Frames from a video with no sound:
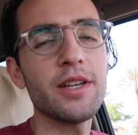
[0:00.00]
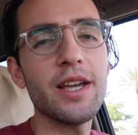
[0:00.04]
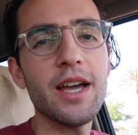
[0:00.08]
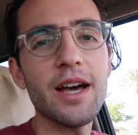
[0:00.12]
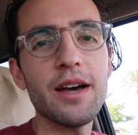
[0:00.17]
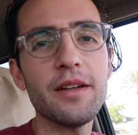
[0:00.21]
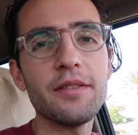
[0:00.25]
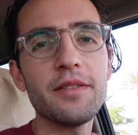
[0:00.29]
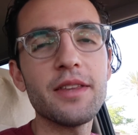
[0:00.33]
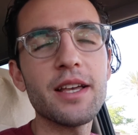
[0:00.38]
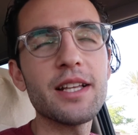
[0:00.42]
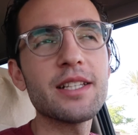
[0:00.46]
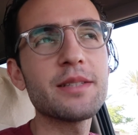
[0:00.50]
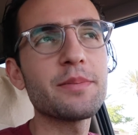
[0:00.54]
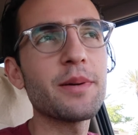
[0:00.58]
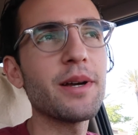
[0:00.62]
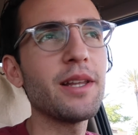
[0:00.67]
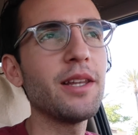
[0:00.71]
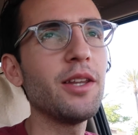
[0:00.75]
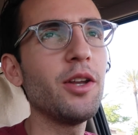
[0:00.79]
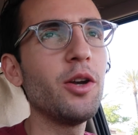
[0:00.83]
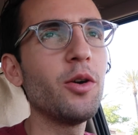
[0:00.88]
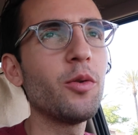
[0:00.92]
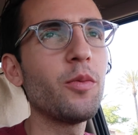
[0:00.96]
yeah, that's my
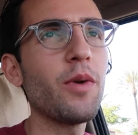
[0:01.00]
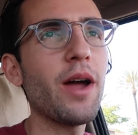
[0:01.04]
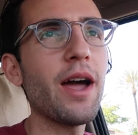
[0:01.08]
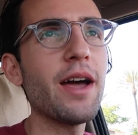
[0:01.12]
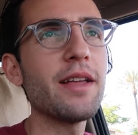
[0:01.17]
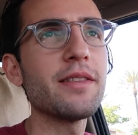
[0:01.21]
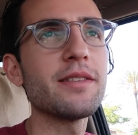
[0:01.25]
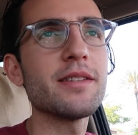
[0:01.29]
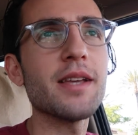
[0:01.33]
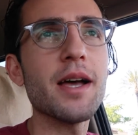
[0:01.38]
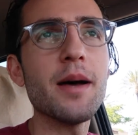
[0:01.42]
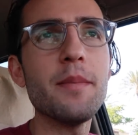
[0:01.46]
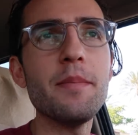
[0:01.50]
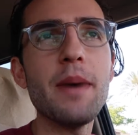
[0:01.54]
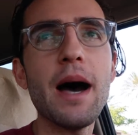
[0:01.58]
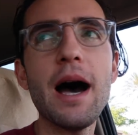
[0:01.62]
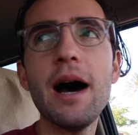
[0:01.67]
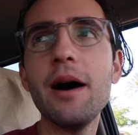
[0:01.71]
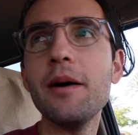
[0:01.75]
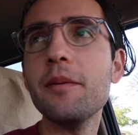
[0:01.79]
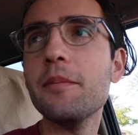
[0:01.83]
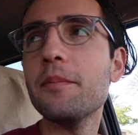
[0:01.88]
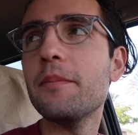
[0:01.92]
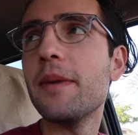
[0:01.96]
little rant
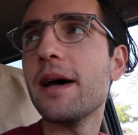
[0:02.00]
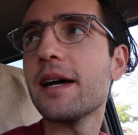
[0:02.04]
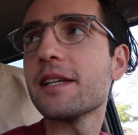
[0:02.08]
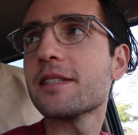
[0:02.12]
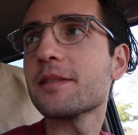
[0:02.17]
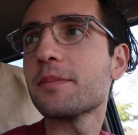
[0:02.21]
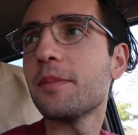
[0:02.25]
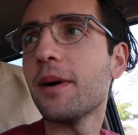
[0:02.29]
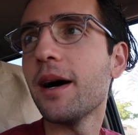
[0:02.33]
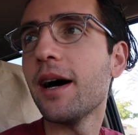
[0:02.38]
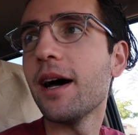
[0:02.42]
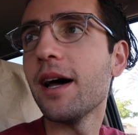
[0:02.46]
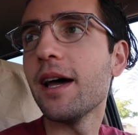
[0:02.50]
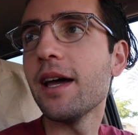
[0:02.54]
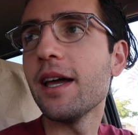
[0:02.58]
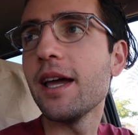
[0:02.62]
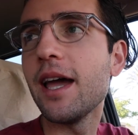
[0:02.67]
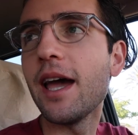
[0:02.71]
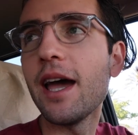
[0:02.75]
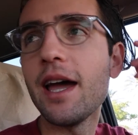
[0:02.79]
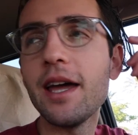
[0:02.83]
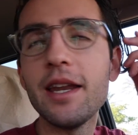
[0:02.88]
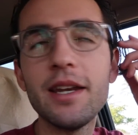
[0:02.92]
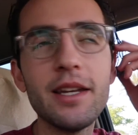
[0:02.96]
about Best Buy,
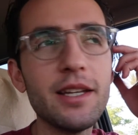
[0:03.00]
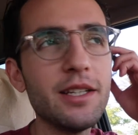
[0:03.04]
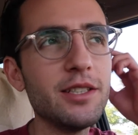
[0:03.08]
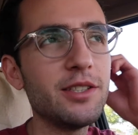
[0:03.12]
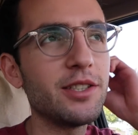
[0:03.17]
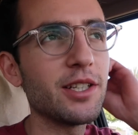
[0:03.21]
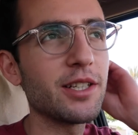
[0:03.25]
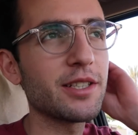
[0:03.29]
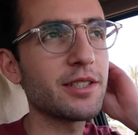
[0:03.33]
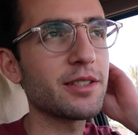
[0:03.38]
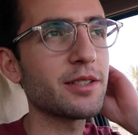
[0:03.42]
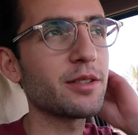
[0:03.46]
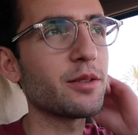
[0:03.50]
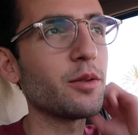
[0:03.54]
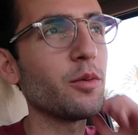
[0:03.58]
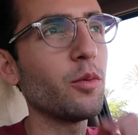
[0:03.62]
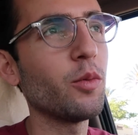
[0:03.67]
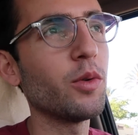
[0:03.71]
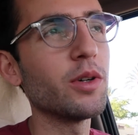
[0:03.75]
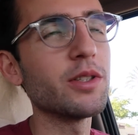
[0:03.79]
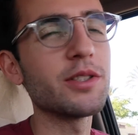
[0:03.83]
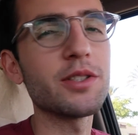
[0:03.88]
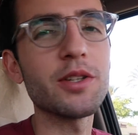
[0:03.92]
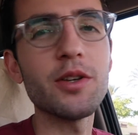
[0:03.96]
and it just
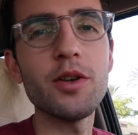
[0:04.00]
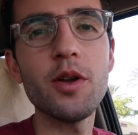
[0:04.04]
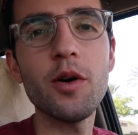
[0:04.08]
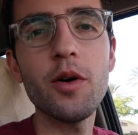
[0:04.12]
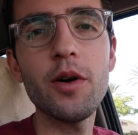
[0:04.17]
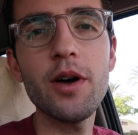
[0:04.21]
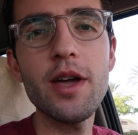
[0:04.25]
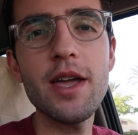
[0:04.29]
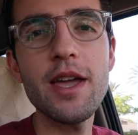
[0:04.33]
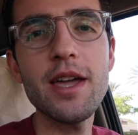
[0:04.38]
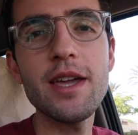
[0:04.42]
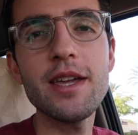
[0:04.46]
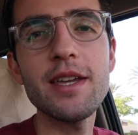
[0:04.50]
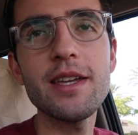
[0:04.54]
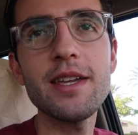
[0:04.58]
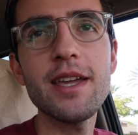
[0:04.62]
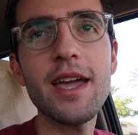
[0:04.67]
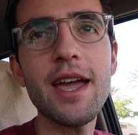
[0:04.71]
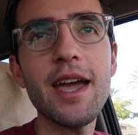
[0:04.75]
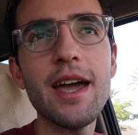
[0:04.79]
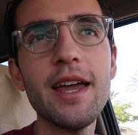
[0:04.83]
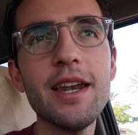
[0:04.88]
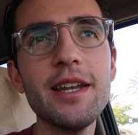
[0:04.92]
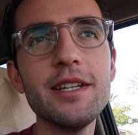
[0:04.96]
was annoying
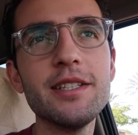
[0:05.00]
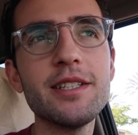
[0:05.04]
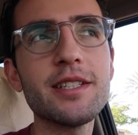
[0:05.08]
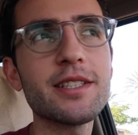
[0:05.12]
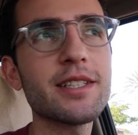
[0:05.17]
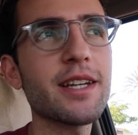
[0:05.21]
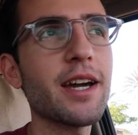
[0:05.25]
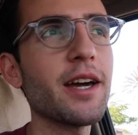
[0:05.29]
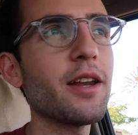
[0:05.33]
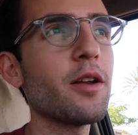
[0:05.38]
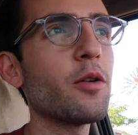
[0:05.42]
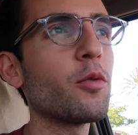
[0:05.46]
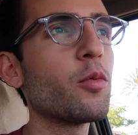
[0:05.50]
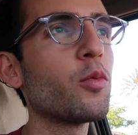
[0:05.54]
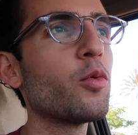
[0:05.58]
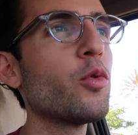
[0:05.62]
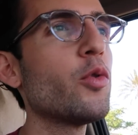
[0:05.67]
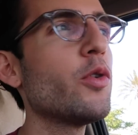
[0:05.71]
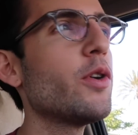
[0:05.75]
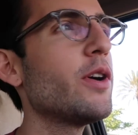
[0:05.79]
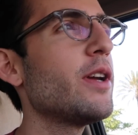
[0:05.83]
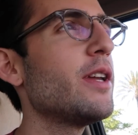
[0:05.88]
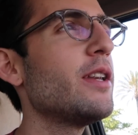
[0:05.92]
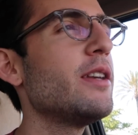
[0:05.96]
and it just kind of
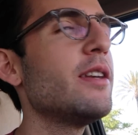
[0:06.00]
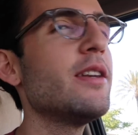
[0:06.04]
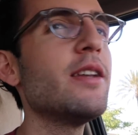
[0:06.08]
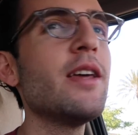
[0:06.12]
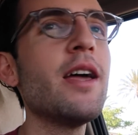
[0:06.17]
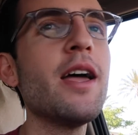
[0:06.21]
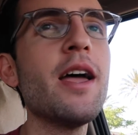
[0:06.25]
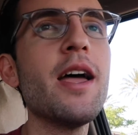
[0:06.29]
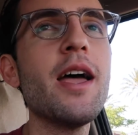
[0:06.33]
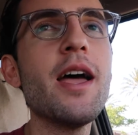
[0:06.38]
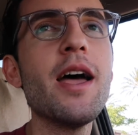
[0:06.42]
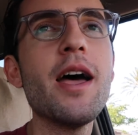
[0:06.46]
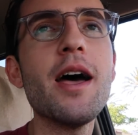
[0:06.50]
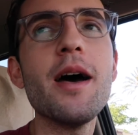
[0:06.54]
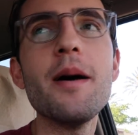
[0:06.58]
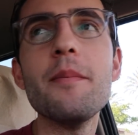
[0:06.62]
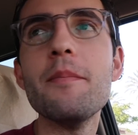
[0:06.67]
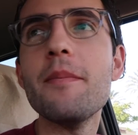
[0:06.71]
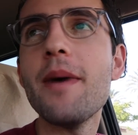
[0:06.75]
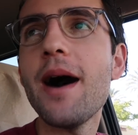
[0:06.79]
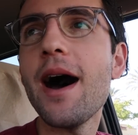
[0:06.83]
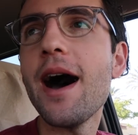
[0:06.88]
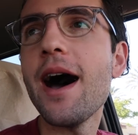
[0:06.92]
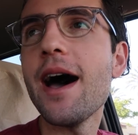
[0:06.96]
ruined
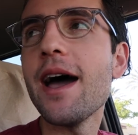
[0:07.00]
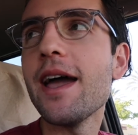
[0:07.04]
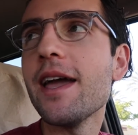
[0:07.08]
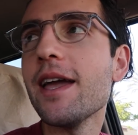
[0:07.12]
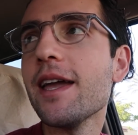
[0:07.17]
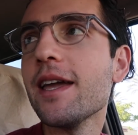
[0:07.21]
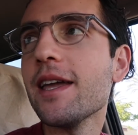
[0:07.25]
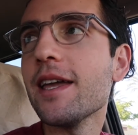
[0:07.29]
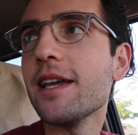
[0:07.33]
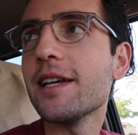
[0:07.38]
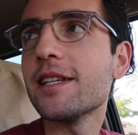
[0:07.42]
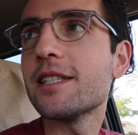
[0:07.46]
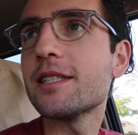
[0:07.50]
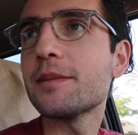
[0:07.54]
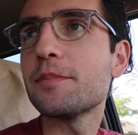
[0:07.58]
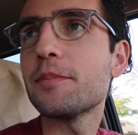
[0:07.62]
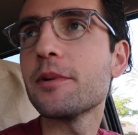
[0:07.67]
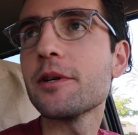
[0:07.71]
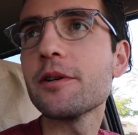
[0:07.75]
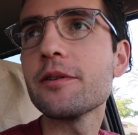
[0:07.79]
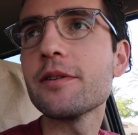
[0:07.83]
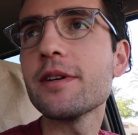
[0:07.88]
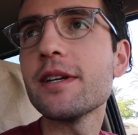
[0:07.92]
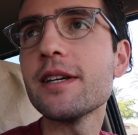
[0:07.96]
my
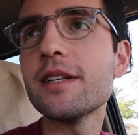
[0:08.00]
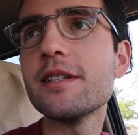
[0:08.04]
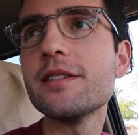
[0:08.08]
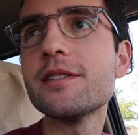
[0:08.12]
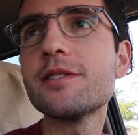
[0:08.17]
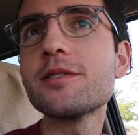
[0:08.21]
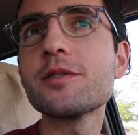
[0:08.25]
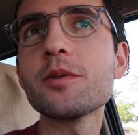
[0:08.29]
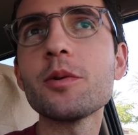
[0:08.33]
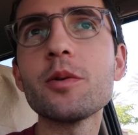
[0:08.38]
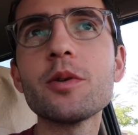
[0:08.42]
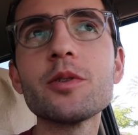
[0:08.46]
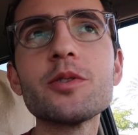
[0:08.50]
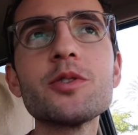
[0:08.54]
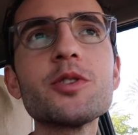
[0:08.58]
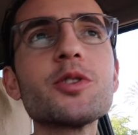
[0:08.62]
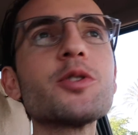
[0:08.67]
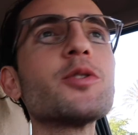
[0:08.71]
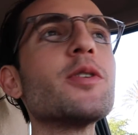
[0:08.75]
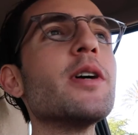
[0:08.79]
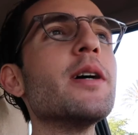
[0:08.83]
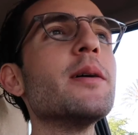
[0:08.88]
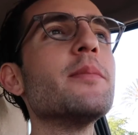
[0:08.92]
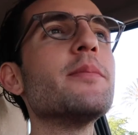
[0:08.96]
experience or
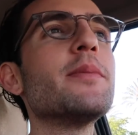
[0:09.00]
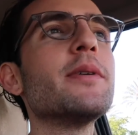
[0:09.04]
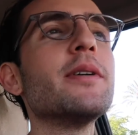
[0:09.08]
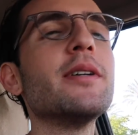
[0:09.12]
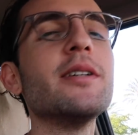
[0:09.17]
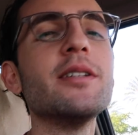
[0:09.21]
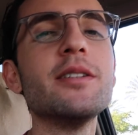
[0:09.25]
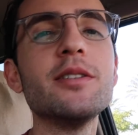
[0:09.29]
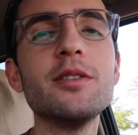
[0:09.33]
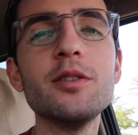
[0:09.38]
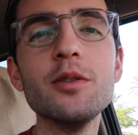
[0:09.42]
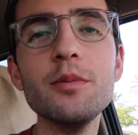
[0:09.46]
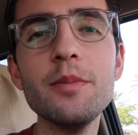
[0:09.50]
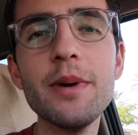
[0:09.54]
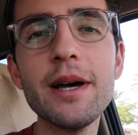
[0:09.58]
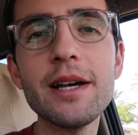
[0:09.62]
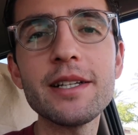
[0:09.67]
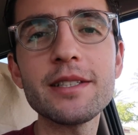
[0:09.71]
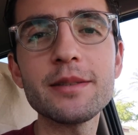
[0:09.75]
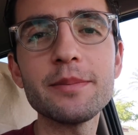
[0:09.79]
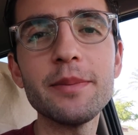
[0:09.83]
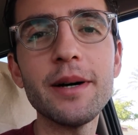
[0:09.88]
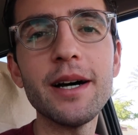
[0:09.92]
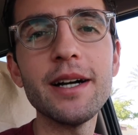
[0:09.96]
trip to
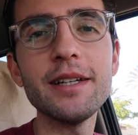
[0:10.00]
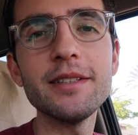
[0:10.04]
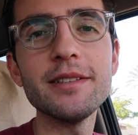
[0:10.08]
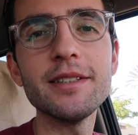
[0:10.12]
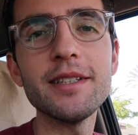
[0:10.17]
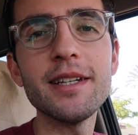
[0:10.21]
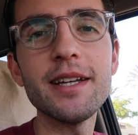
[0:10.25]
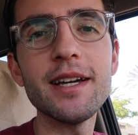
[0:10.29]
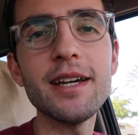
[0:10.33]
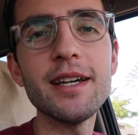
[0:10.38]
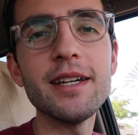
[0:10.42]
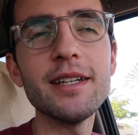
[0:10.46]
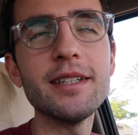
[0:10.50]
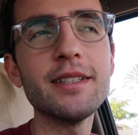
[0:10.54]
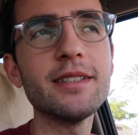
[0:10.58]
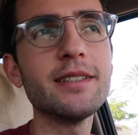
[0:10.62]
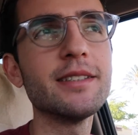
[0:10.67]
Best Buy today.